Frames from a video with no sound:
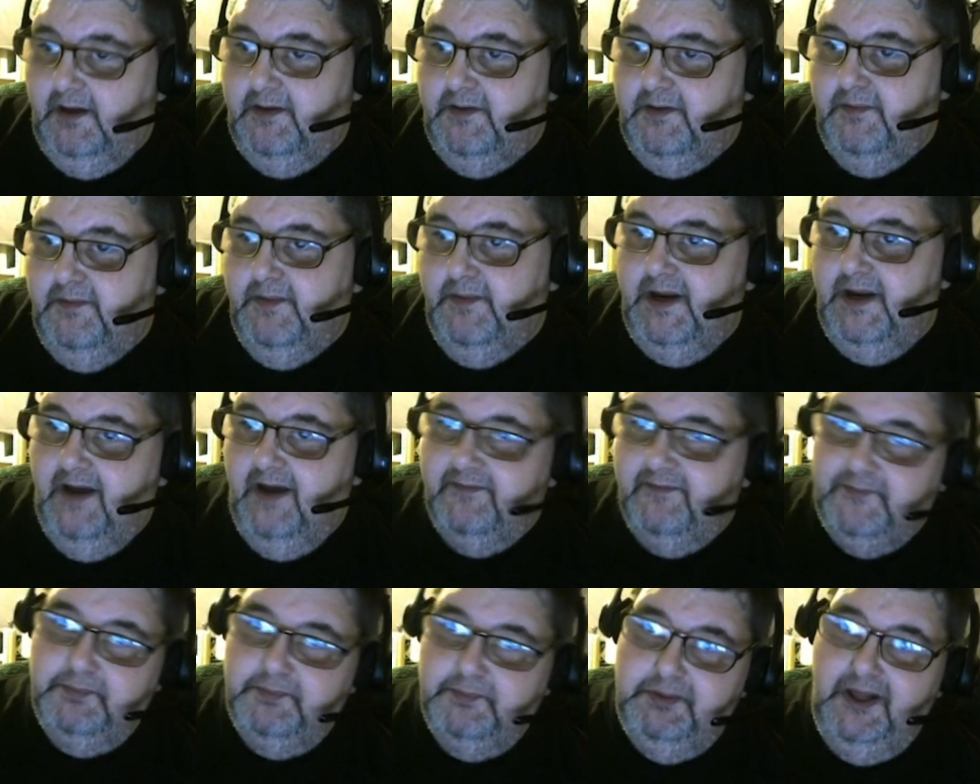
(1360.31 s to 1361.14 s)
You may
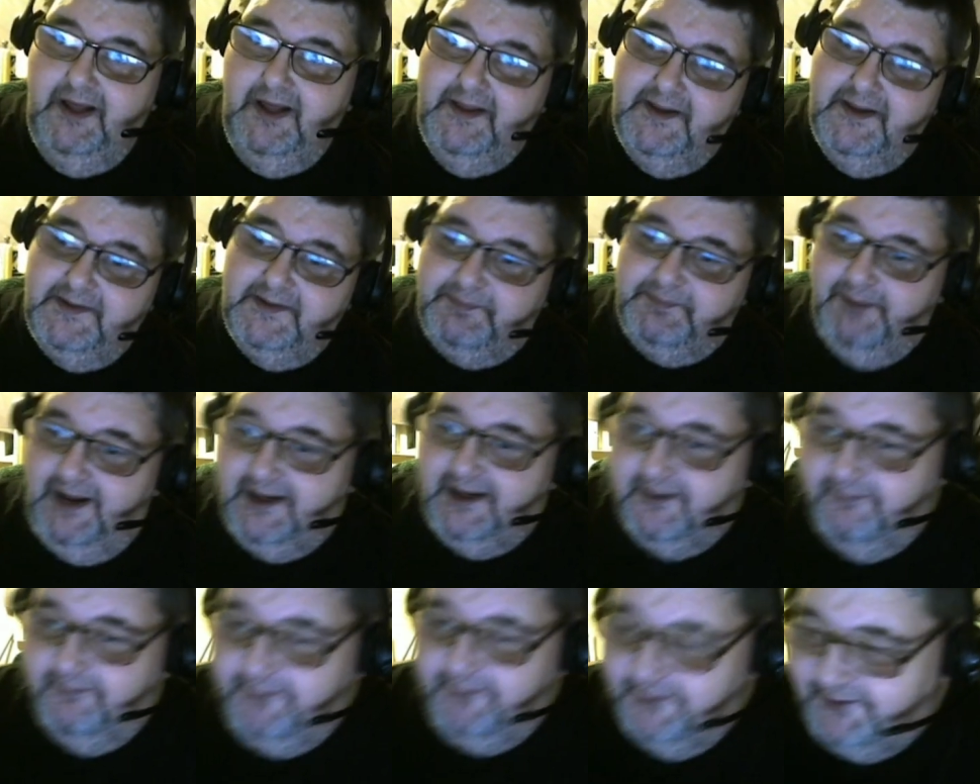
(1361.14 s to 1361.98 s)
have to play this
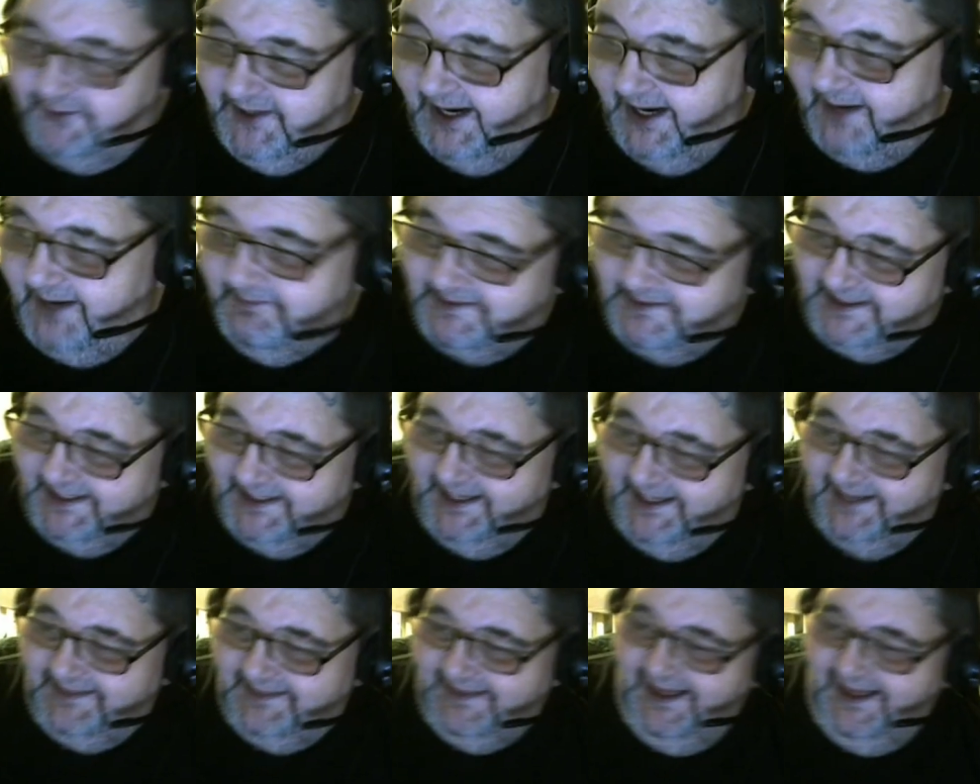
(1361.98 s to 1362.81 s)
back a few times to
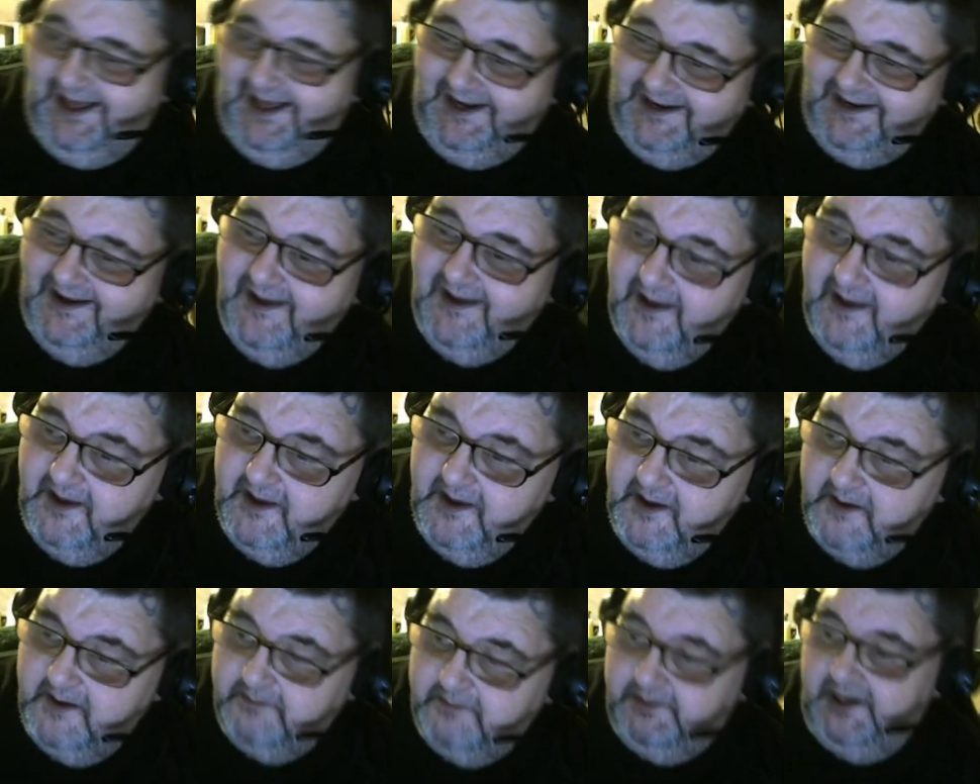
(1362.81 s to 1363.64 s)
get that,
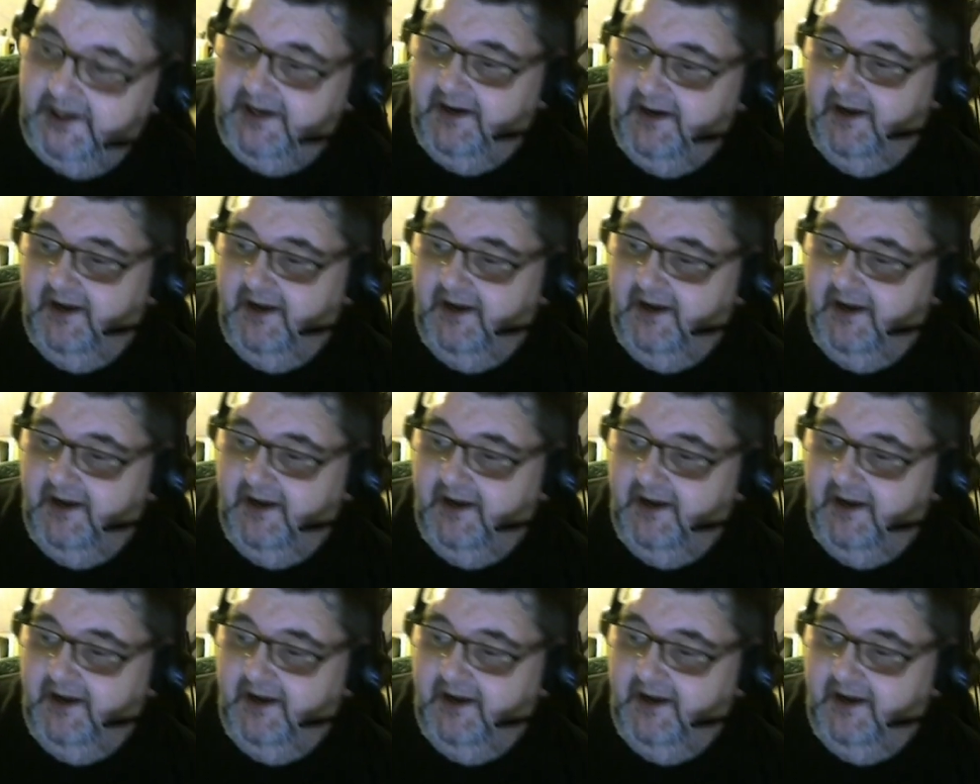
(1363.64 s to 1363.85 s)
but